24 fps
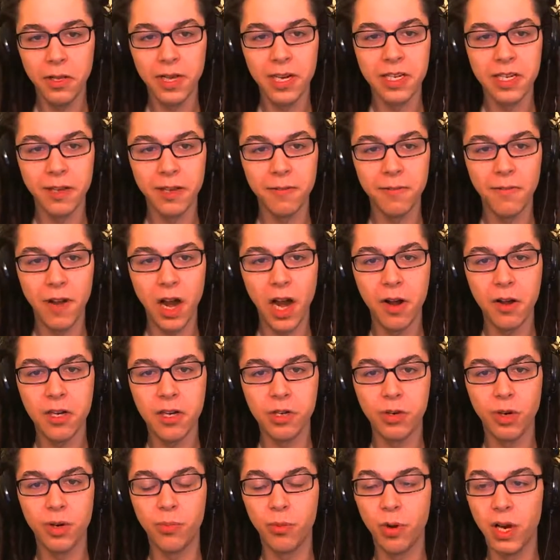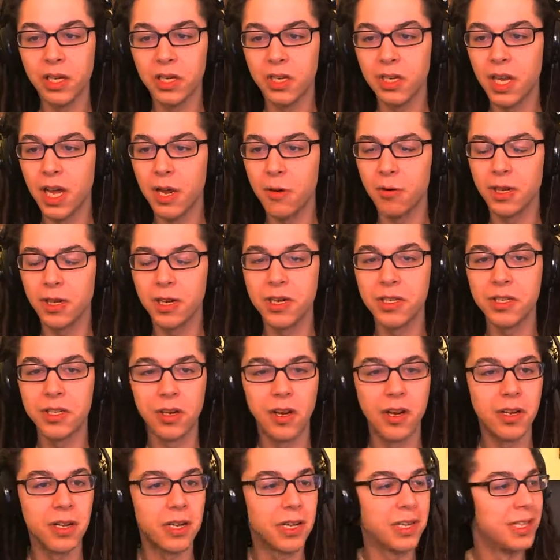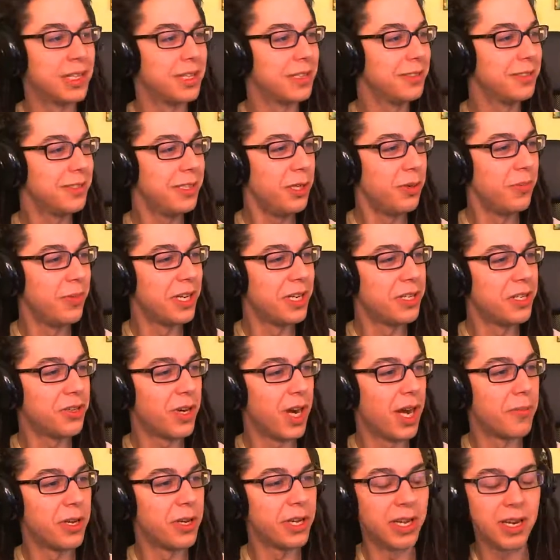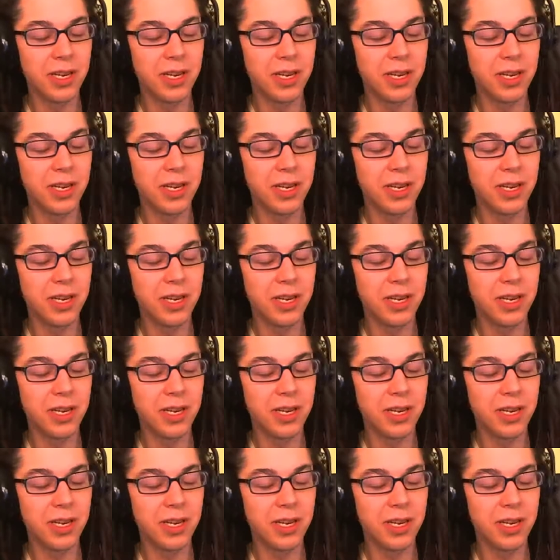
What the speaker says: Going to take a very short break today. We're going to talk a little bit of drama,